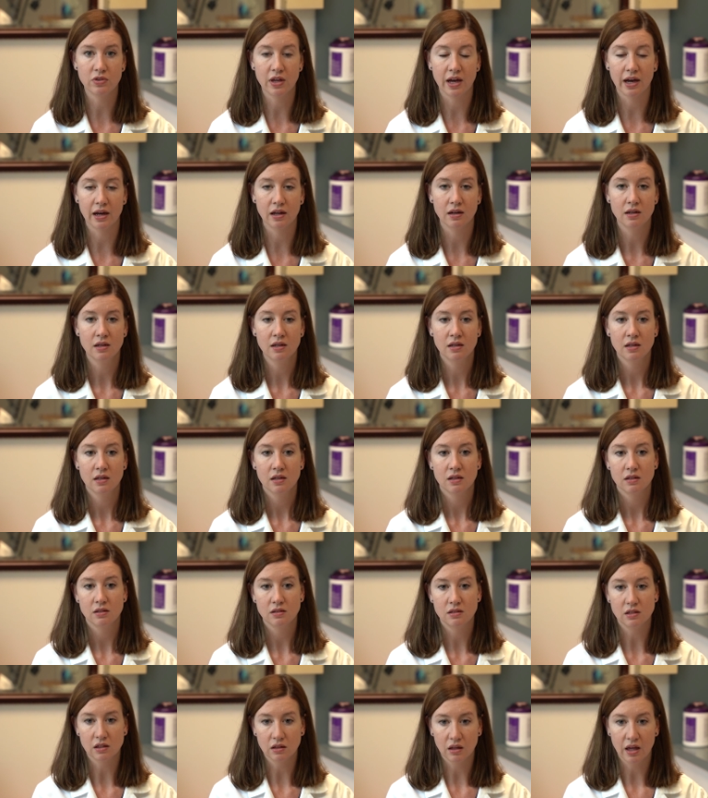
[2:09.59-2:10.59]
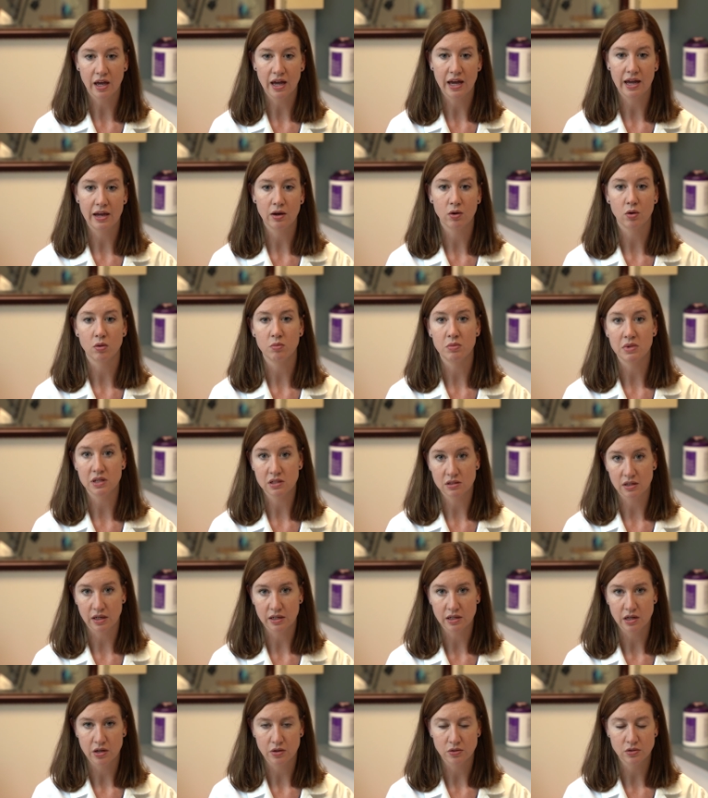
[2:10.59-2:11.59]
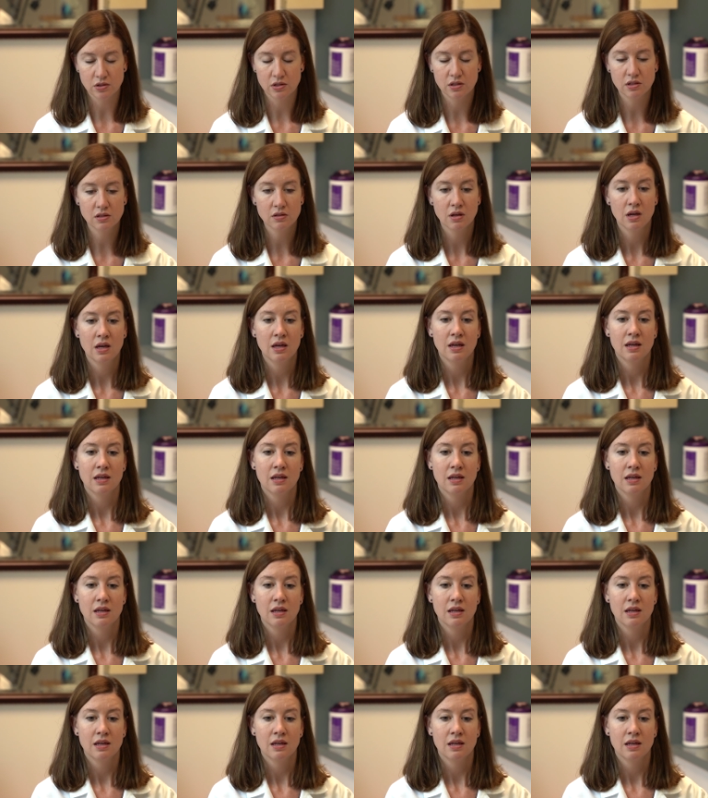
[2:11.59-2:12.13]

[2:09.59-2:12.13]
that delay or misdiagnosis.